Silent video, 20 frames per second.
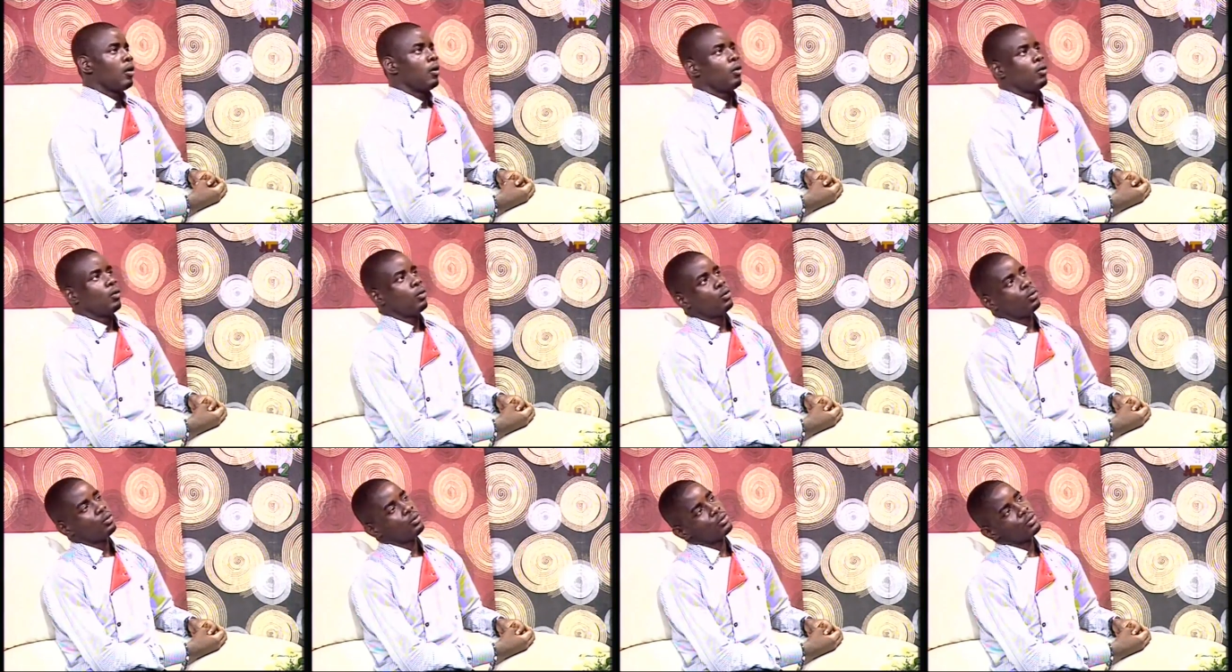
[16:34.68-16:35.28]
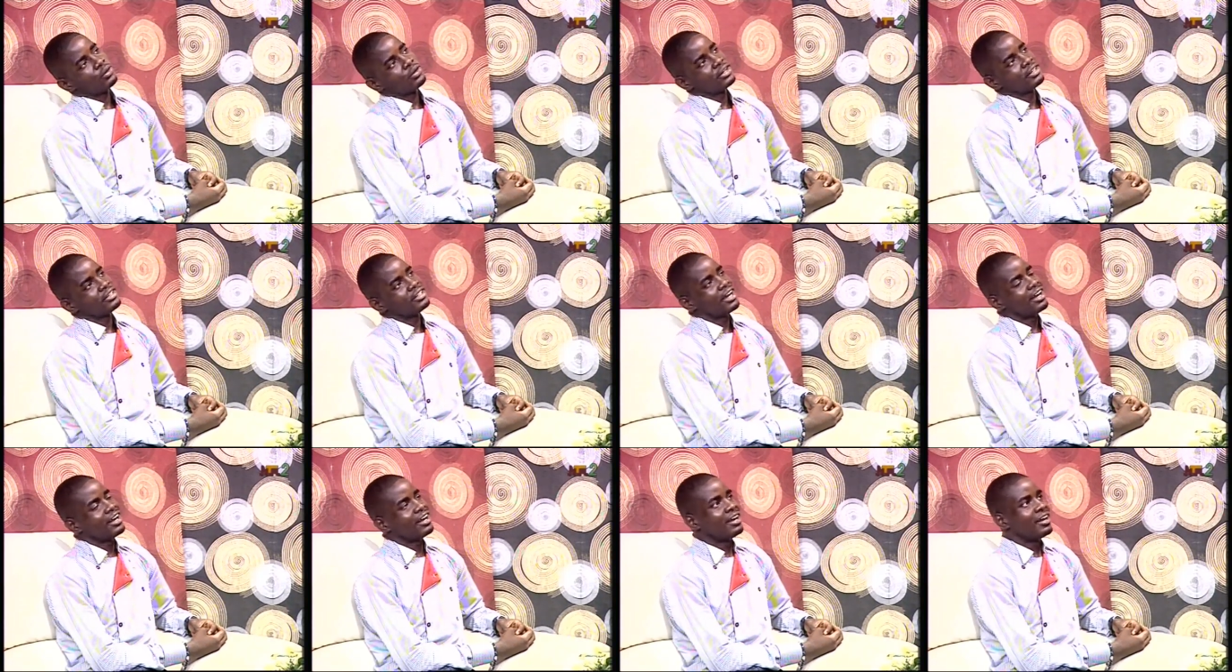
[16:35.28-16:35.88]
Oh,
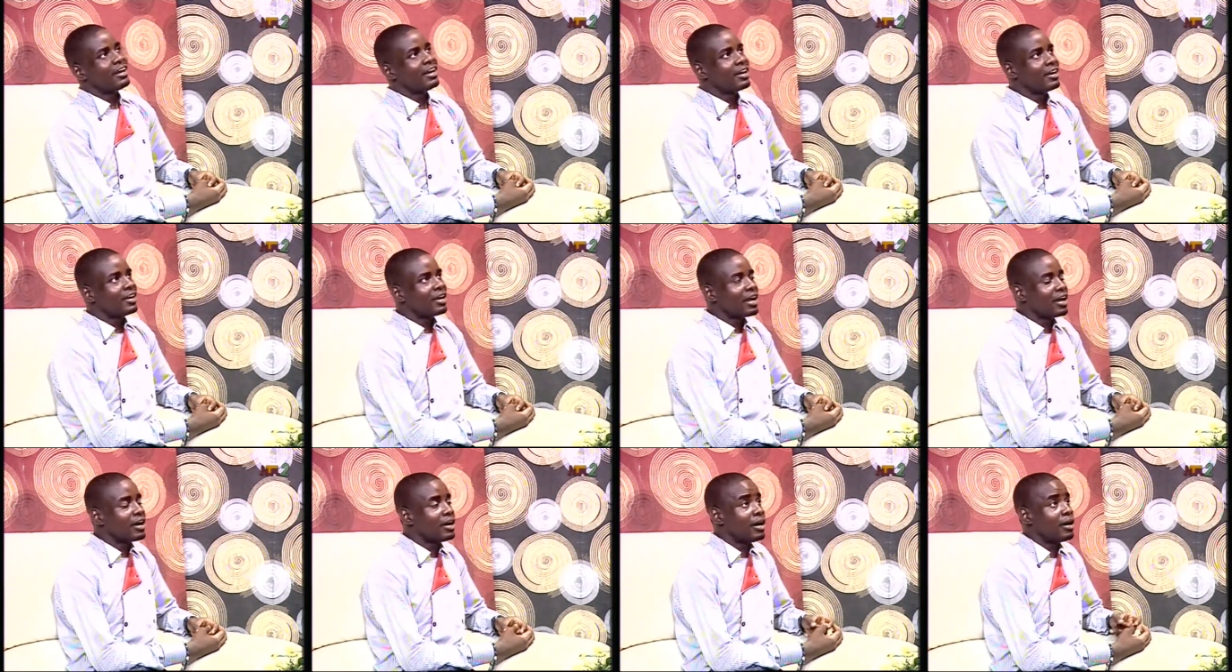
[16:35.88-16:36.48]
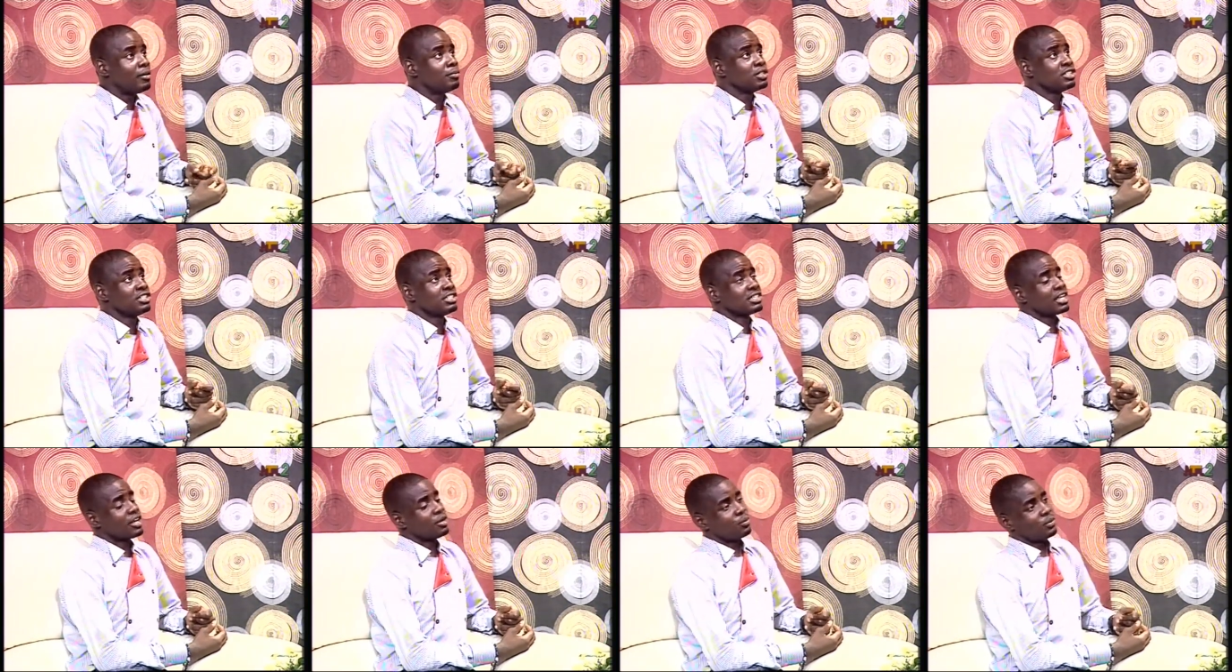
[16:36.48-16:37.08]
uh, how much
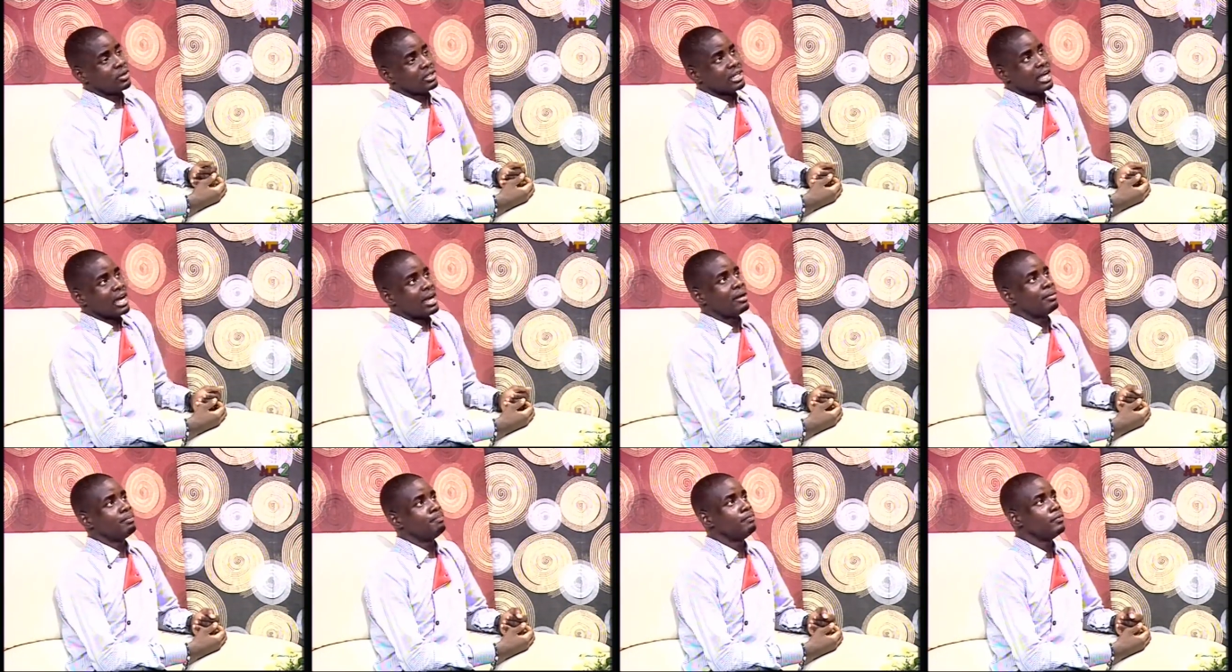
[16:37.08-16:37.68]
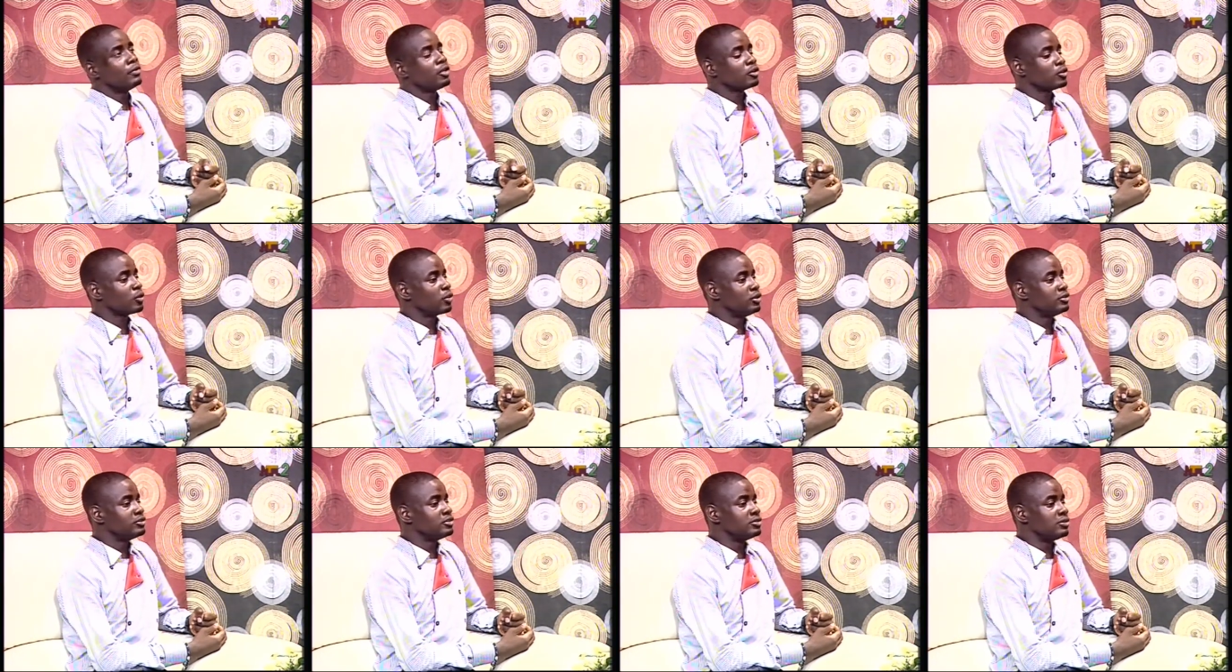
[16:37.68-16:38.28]
start with? I'm not
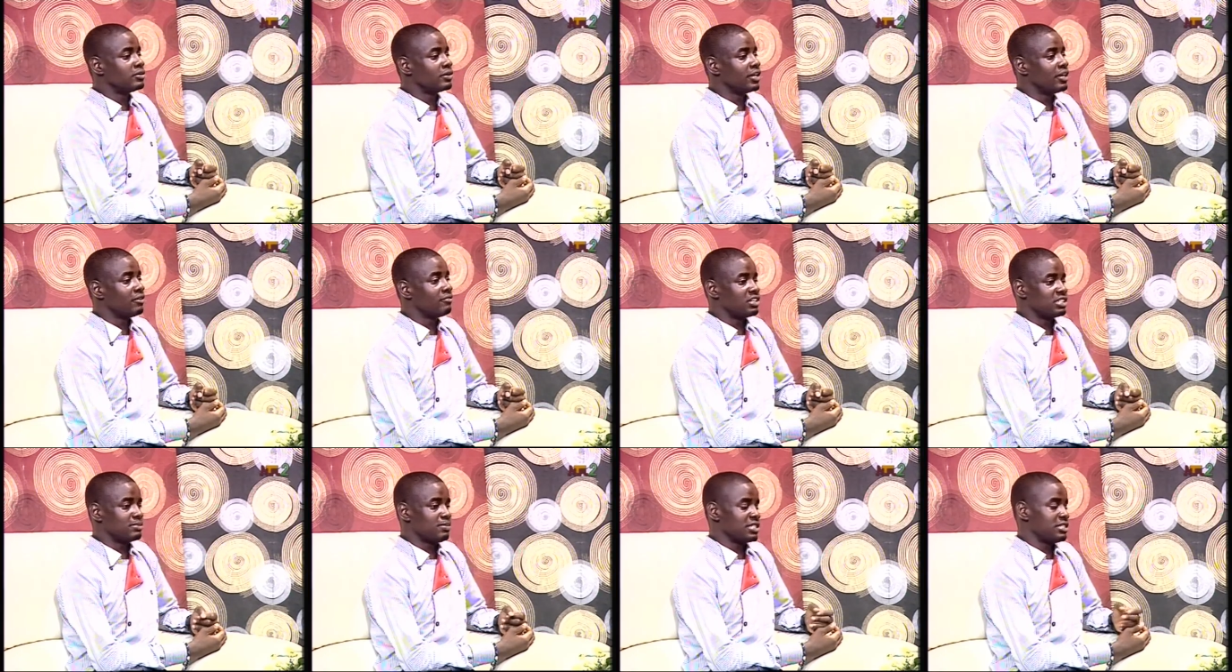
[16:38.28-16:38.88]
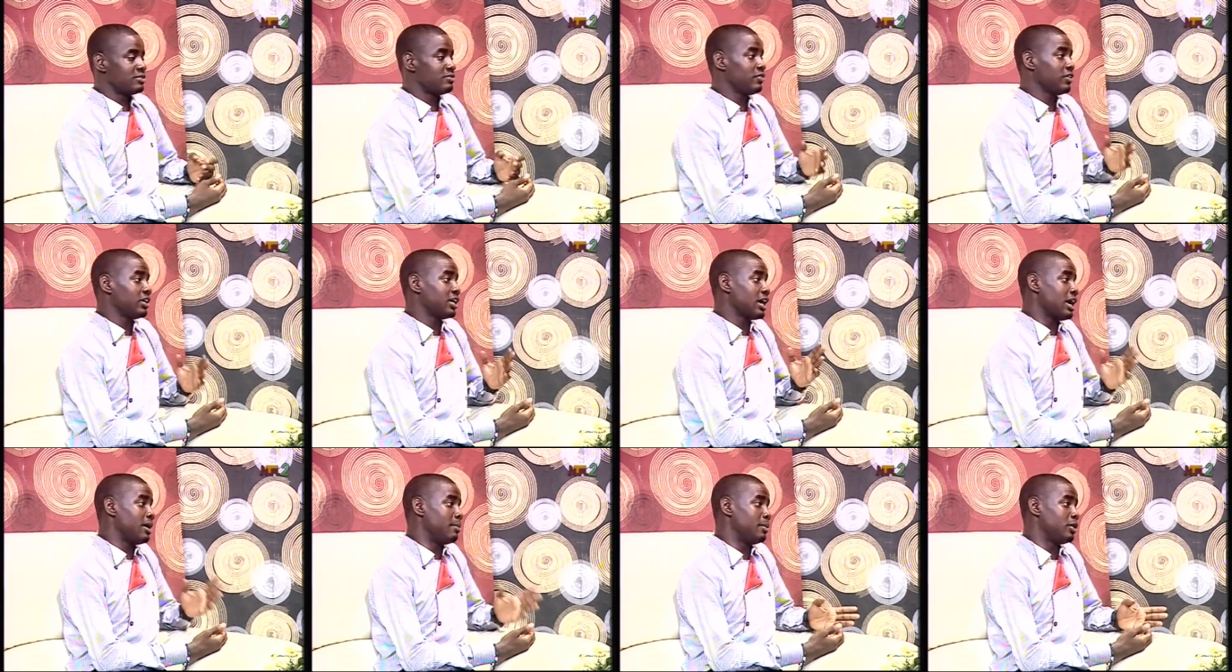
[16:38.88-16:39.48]
going to give a specific
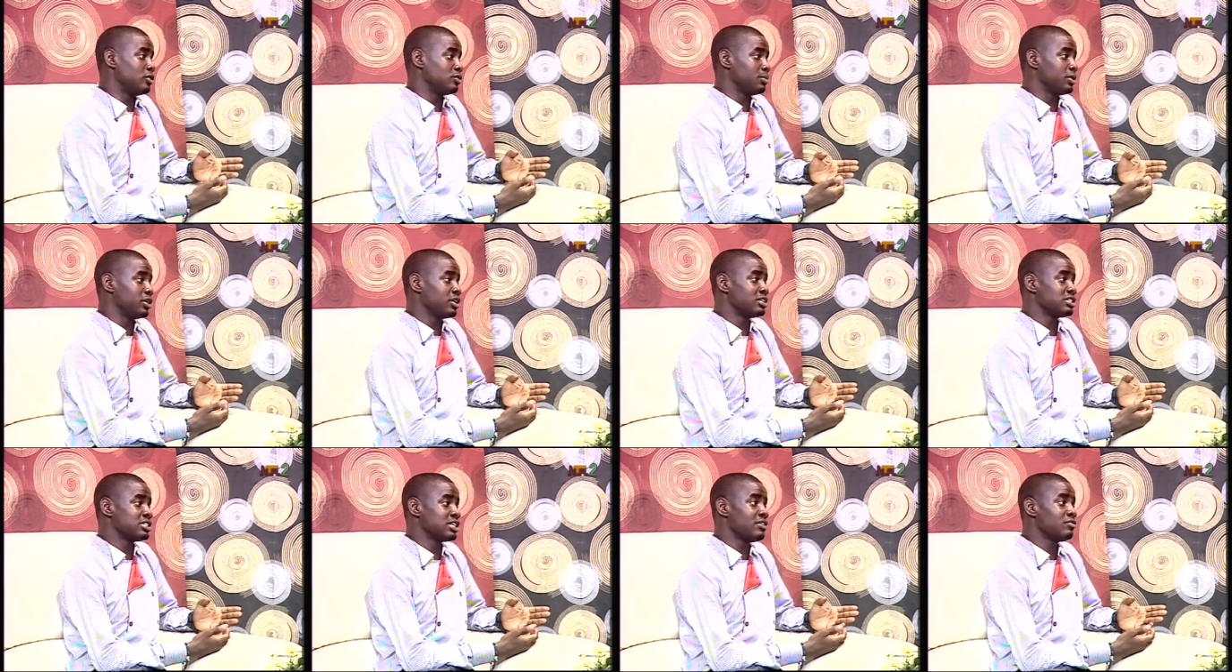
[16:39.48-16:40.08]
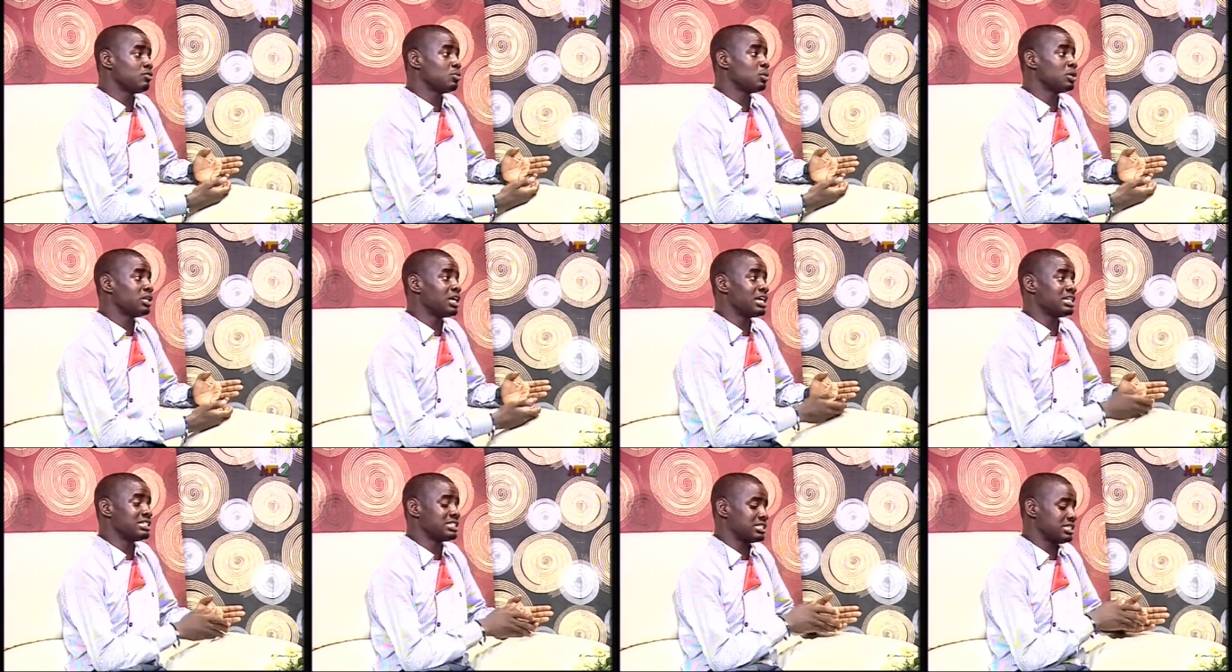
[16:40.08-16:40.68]
amount because everyone
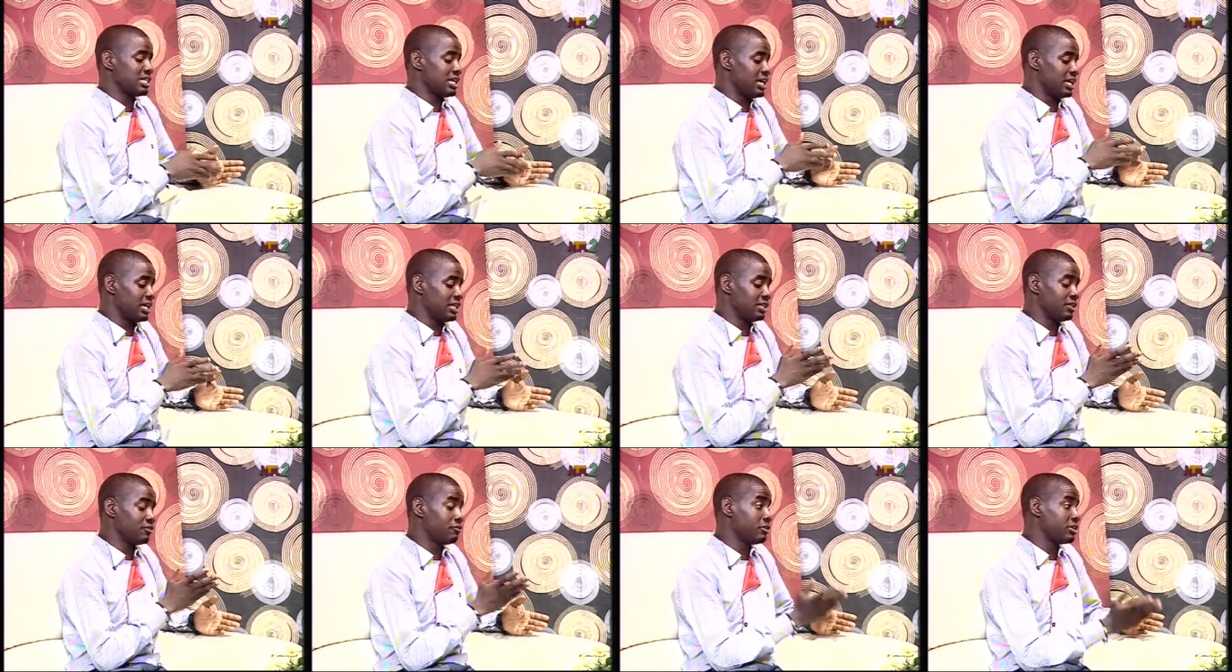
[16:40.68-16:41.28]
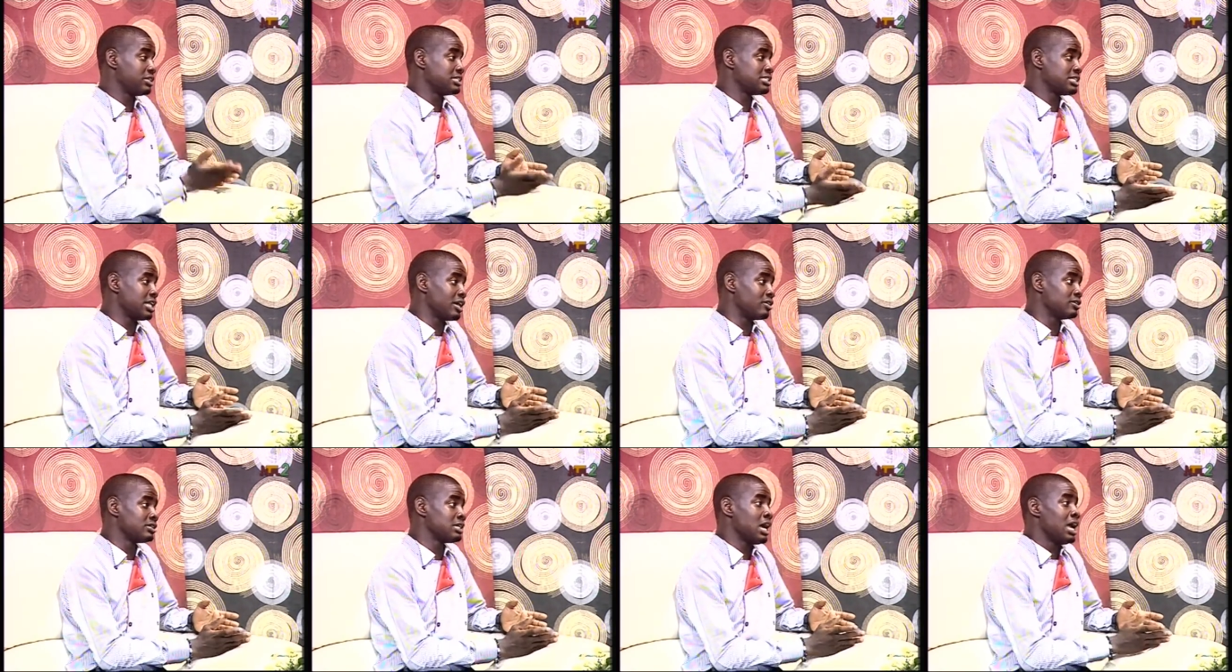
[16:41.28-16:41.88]
has uh, different
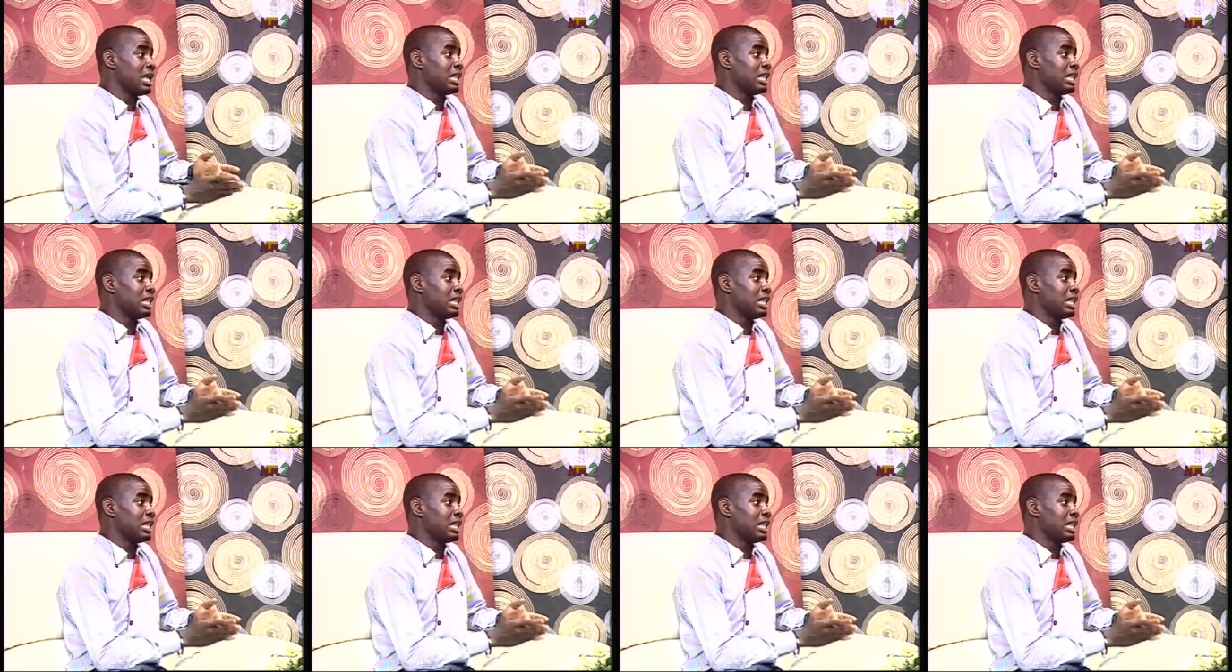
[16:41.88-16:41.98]
styles.